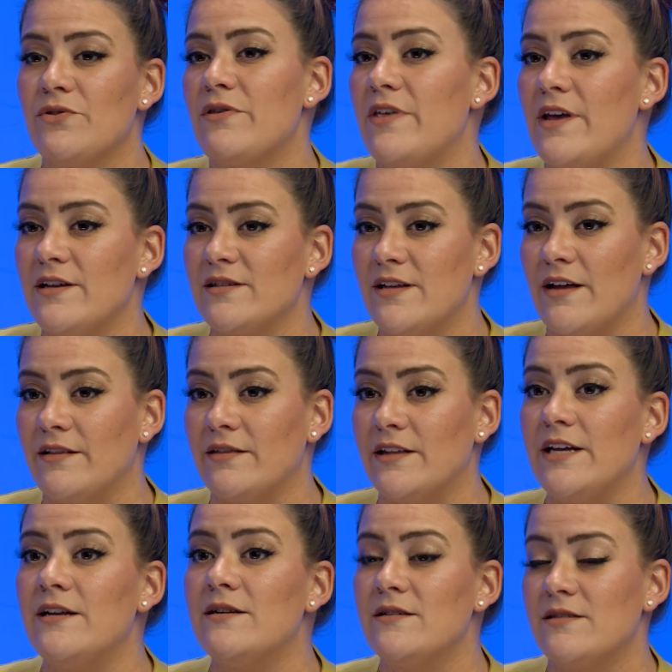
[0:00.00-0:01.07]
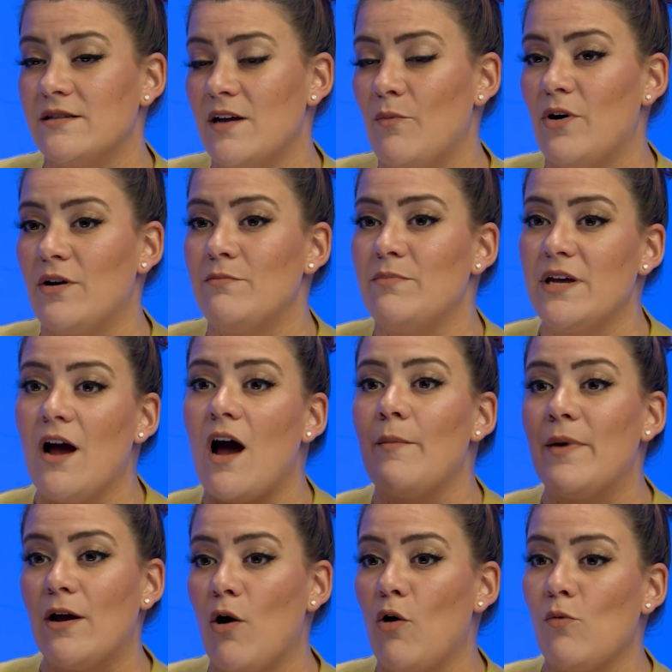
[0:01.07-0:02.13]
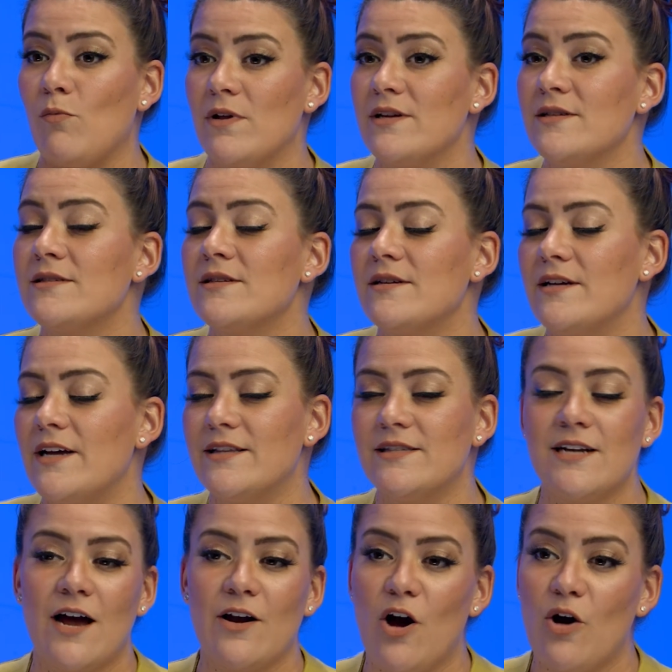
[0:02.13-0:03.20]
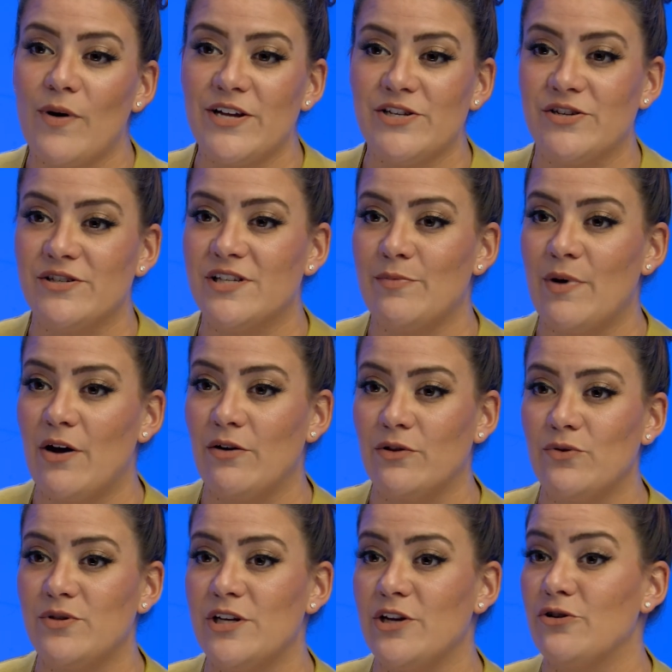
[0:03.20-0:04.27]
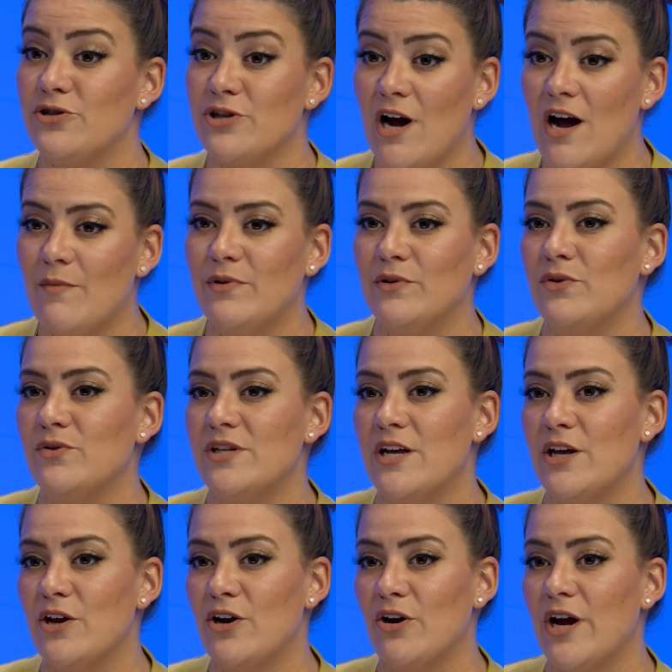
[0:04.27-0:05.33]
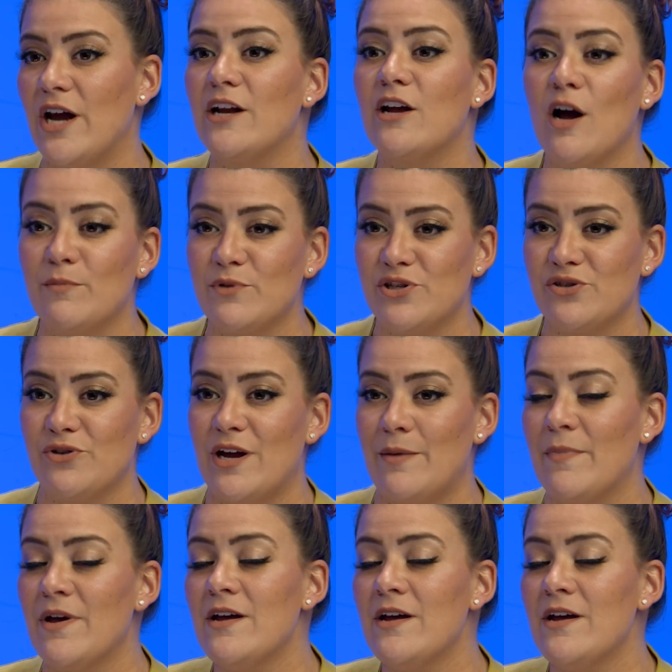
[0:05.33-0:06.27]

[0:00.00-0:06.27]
are the things that lead someone becoming homeless it's not always just about losing your job and losing your income stream.